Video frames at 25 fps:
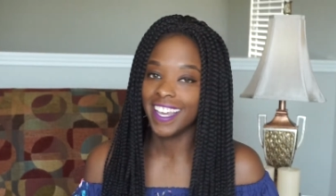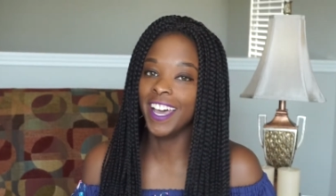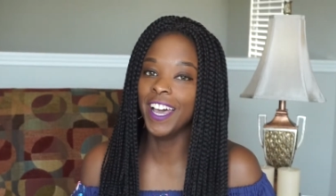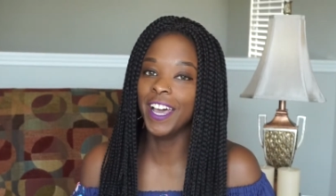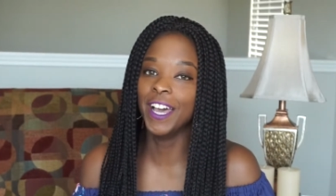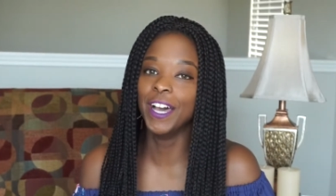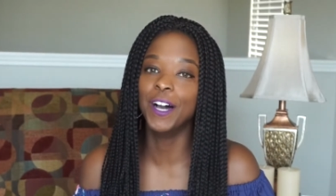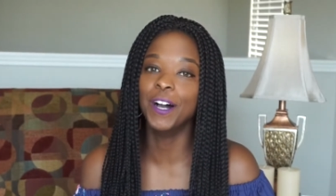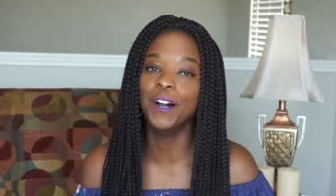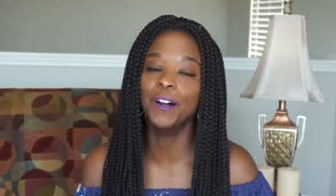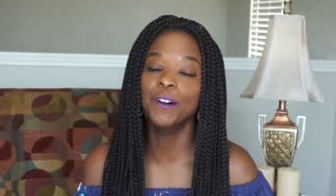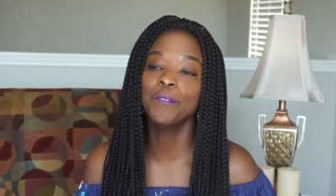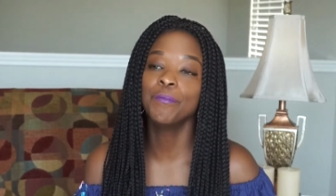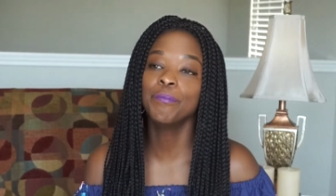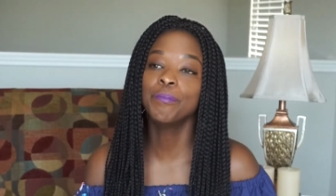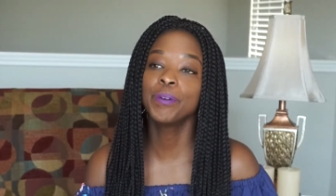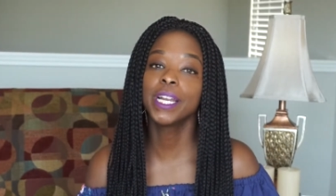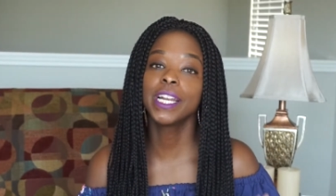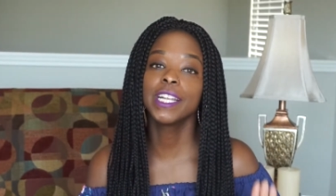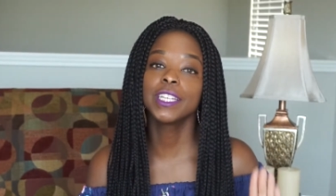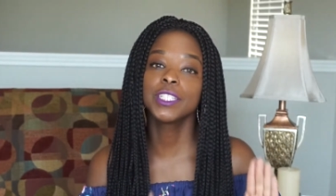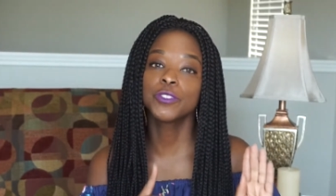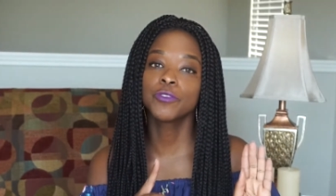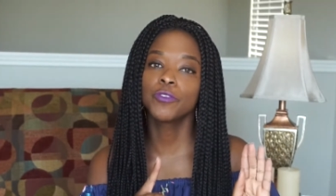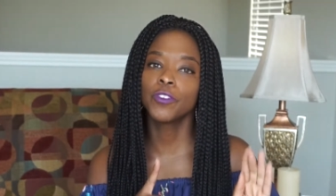
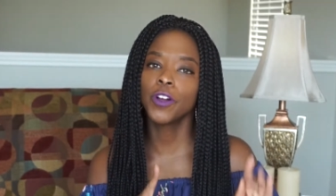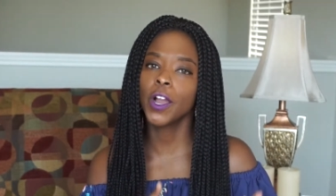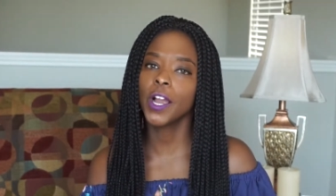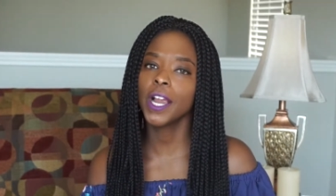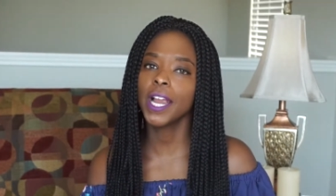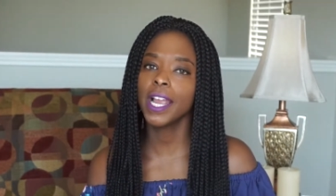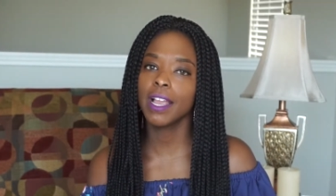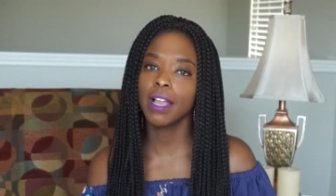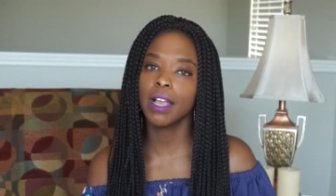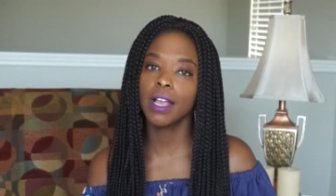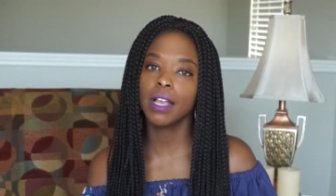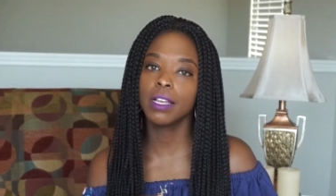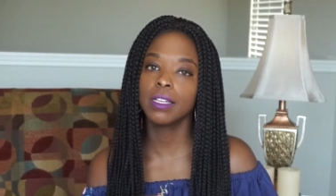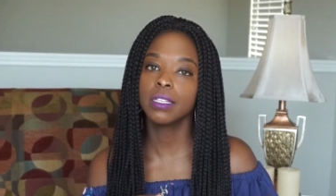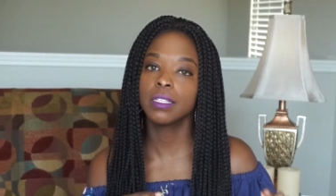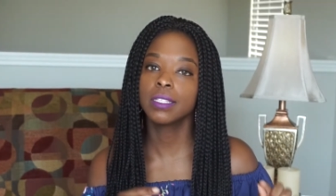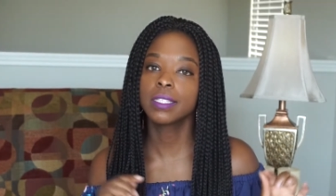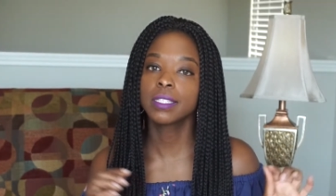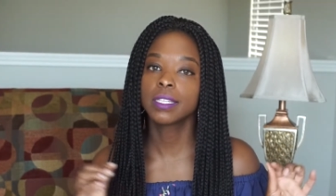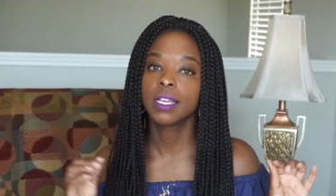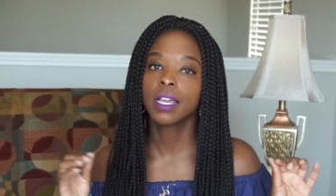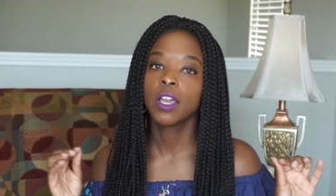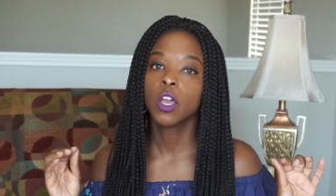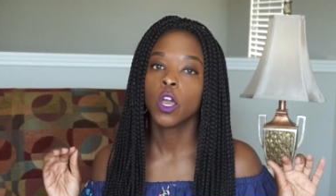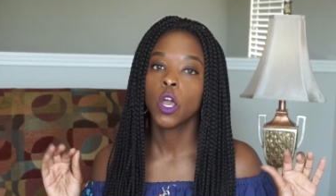but as far as
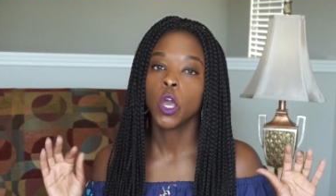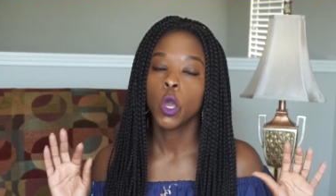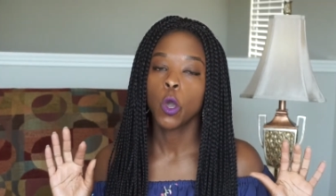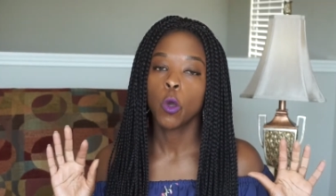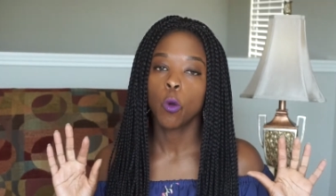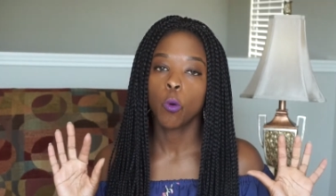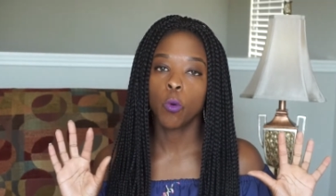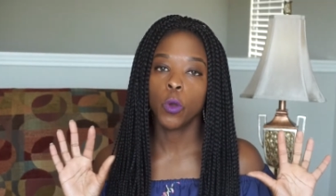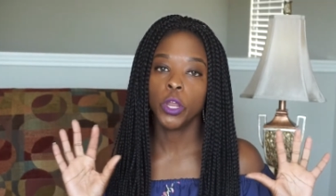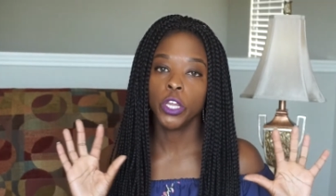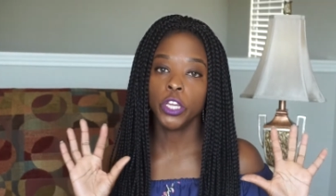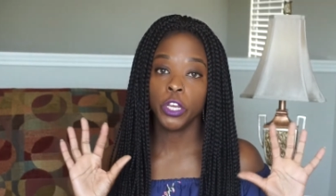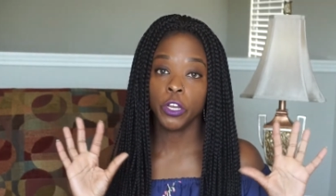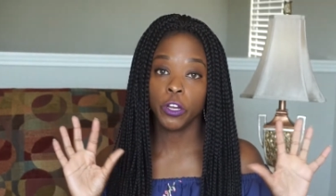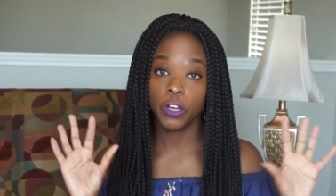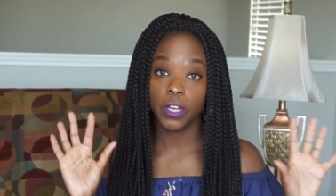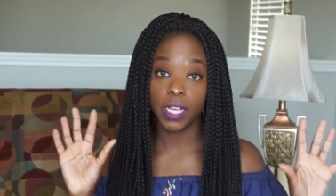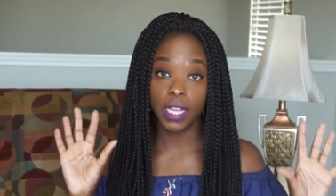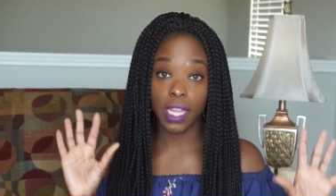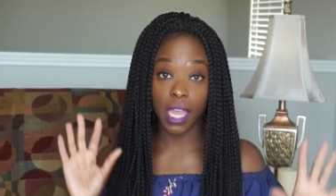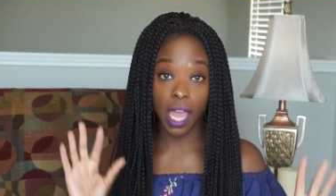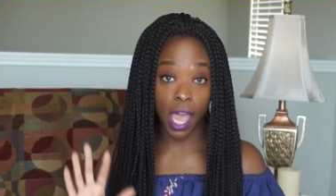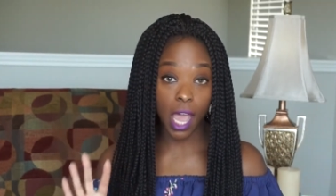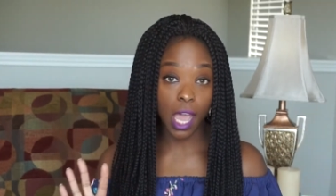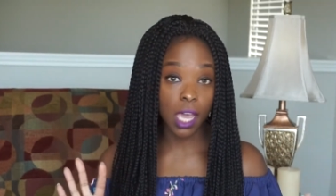when you're
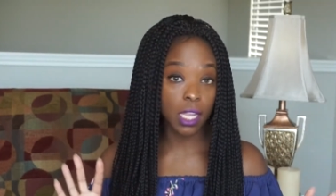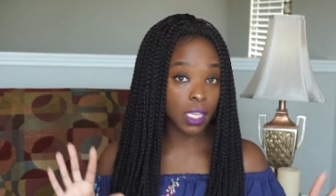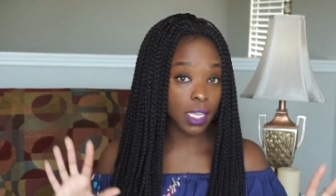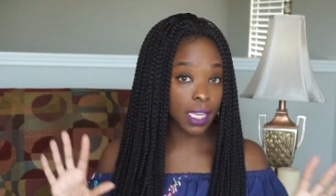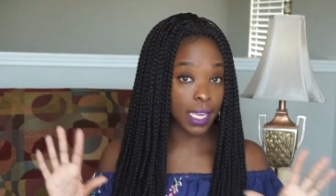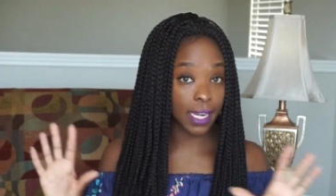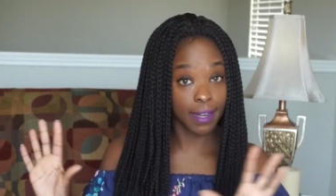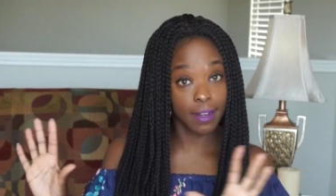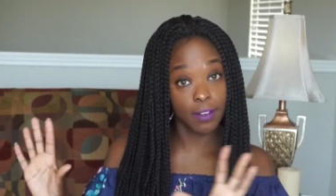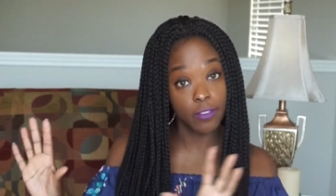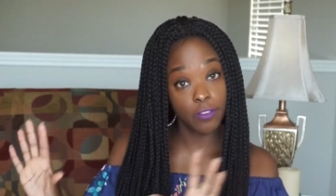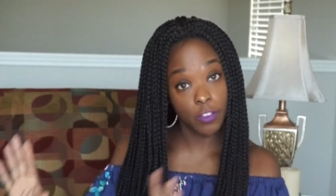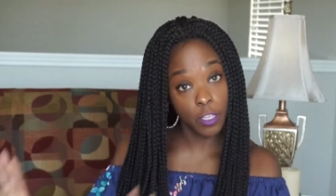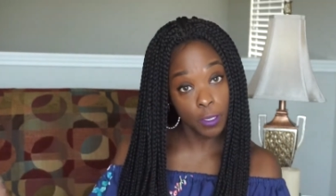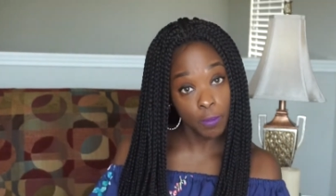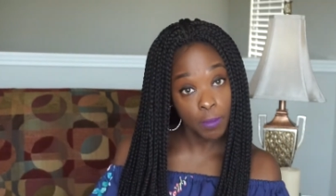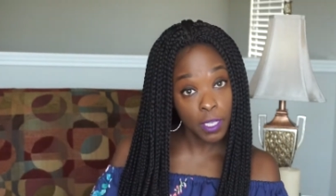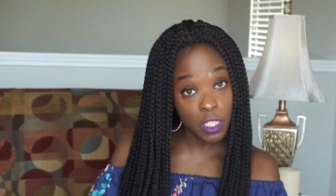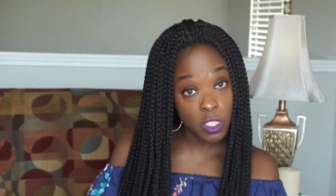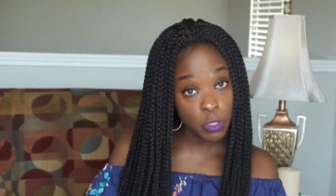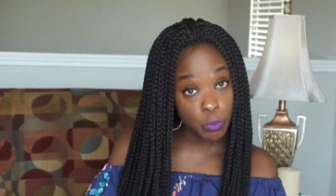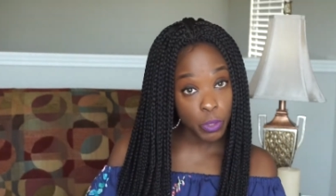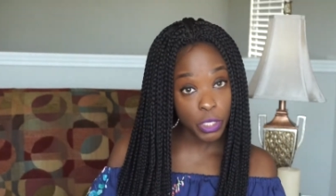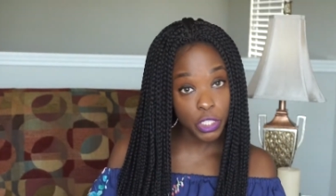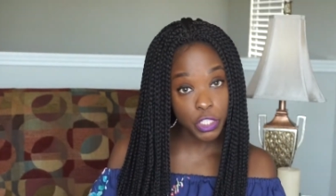a guy looking at a
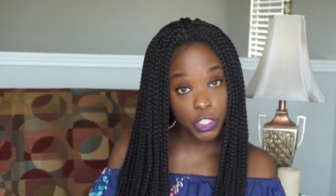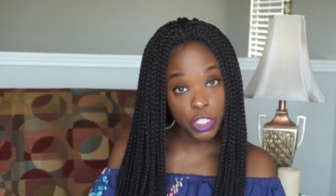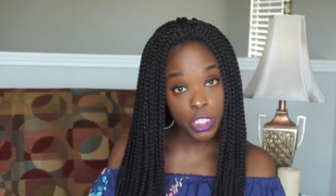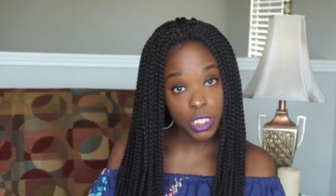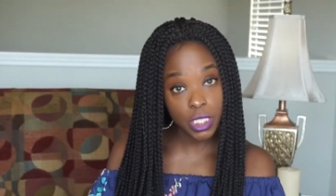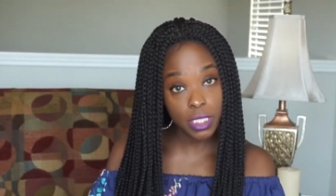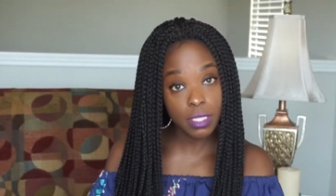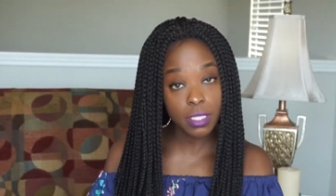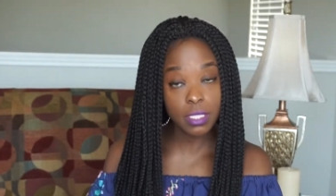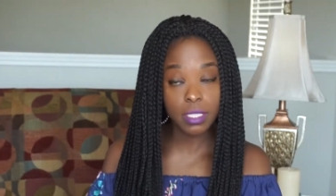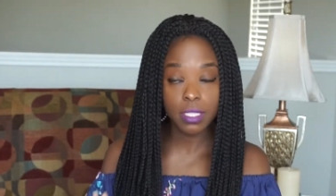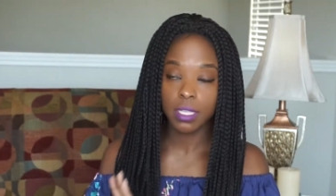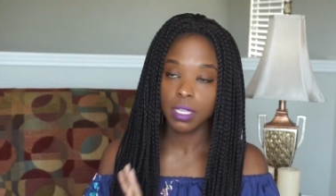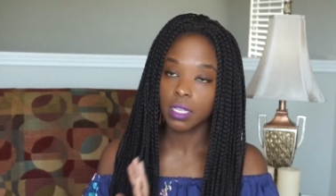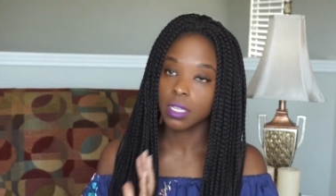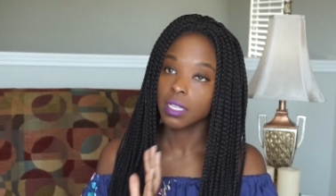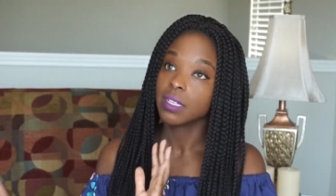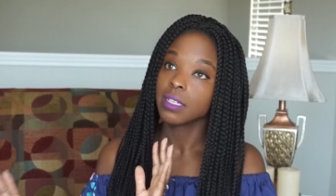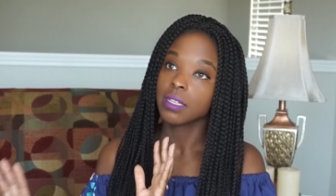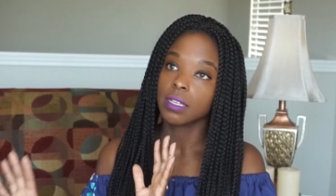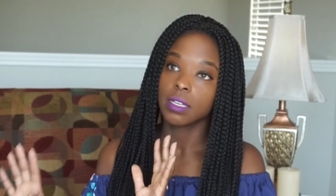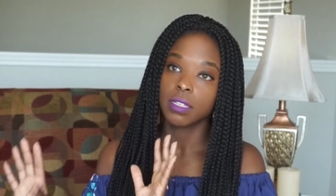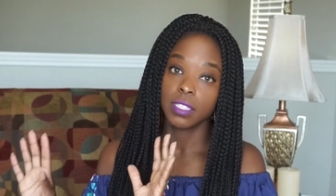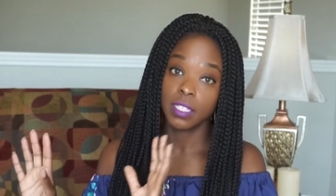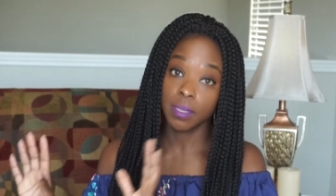female's pictures,
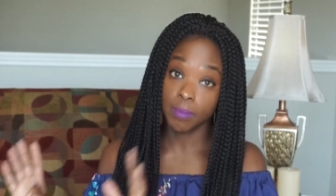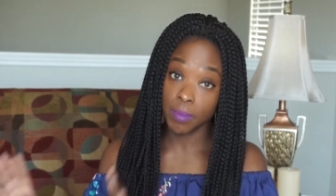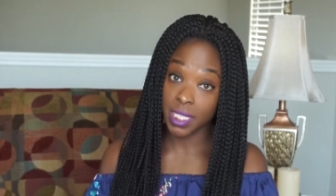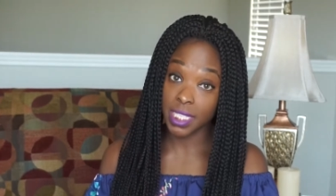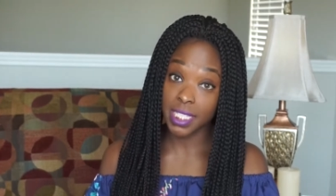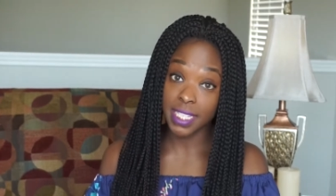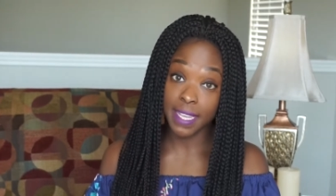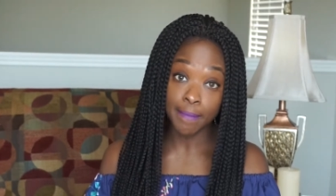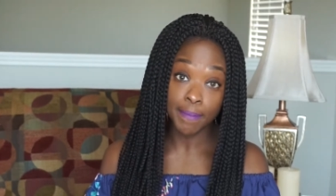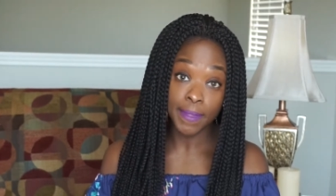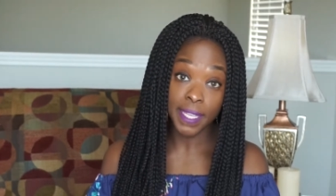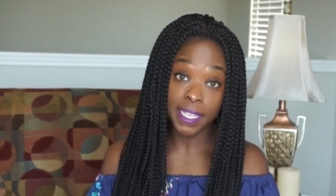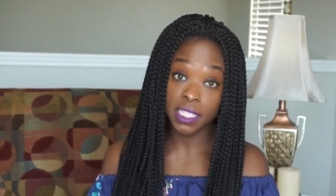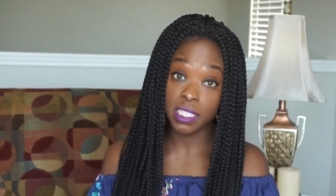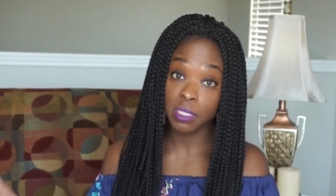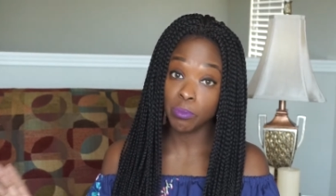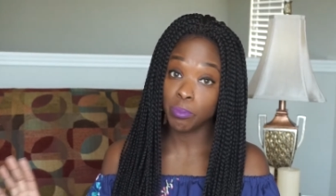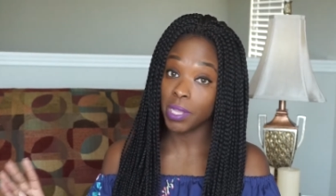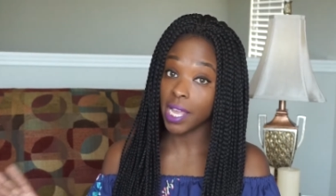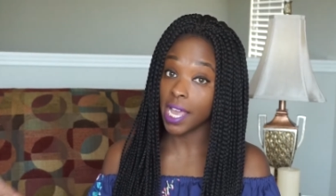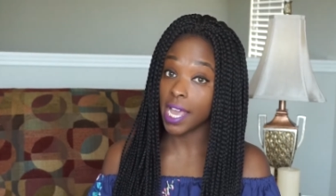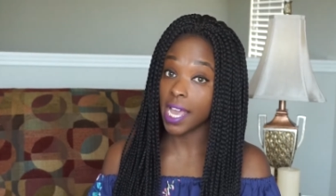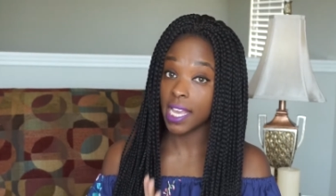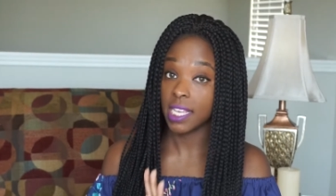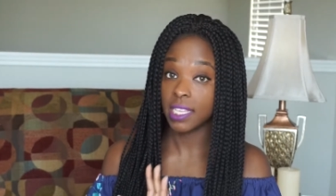some of the same things
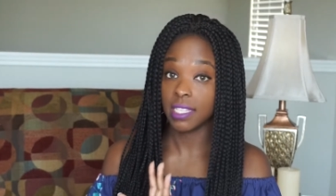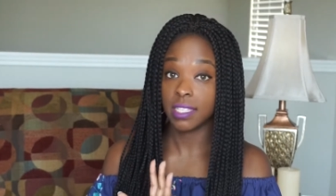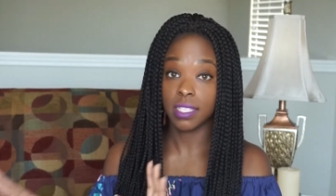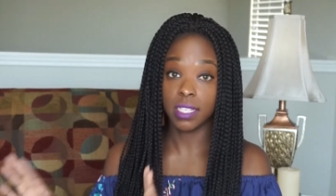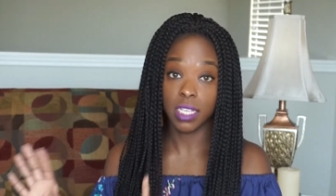apply.